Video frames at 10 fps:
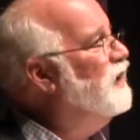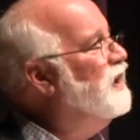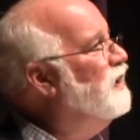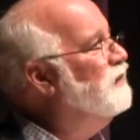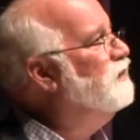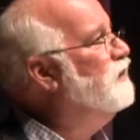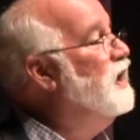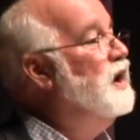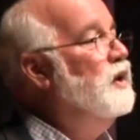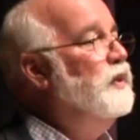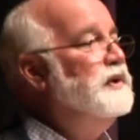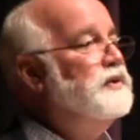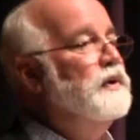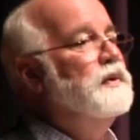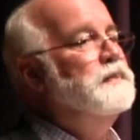love,
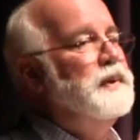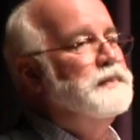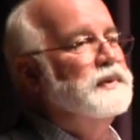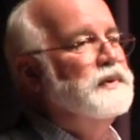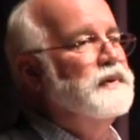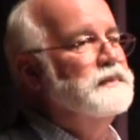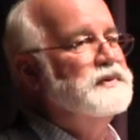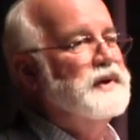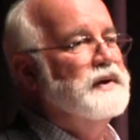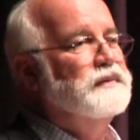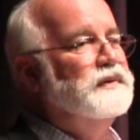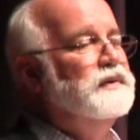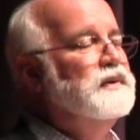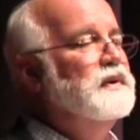return people to themselves.